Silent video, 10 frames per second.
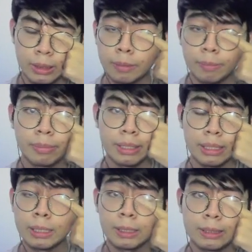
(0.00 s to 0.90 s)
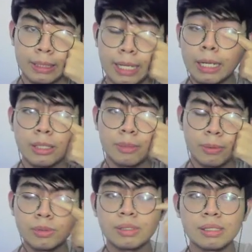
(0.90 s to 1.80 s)
But yeah, I
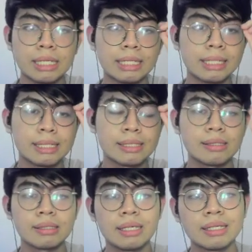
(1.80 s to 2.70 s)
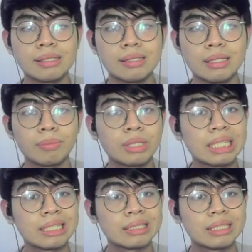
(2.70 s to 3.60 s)
suppose this is
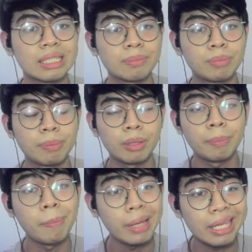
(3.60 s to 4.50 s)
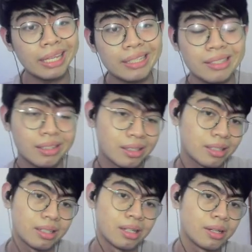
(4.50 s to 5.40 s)
something that people may
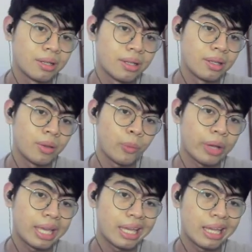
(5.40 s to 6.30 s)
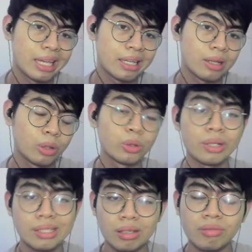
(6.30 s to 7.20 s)
consider although
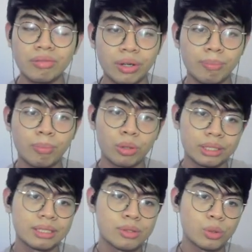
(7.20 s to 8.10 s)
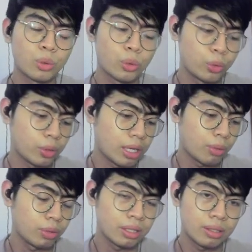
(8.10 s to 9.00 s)
it's not very important. So I
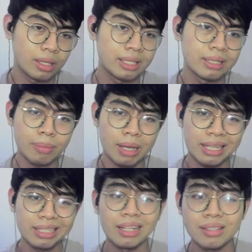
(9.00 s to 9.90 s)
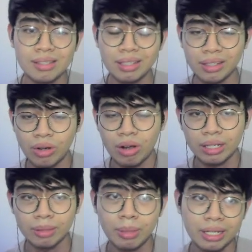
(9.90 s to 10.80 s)
will, in my analysis later
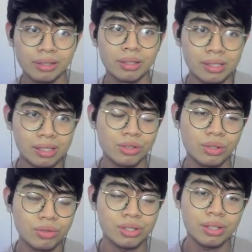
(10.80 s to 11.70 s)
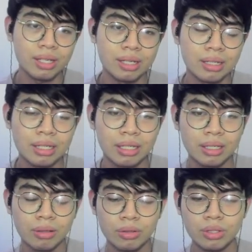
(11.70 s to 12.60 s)
on, in my discussion
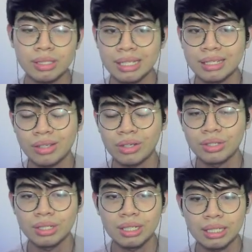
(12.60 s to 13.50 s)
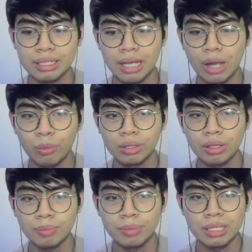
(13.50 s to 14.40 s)
results and discussion, like I will
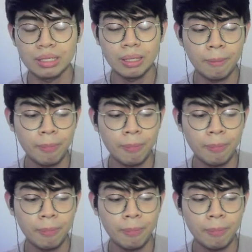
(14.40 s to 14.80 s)
not be